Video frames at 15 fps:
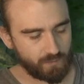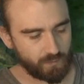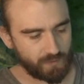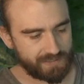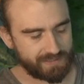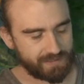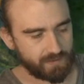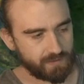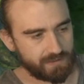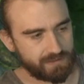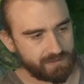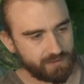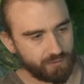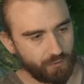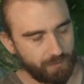With
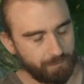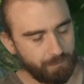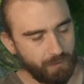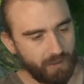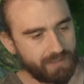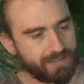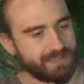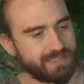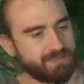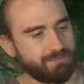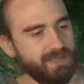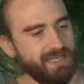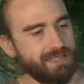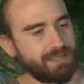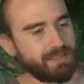your burn
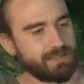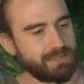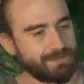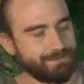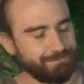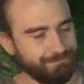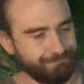spell here.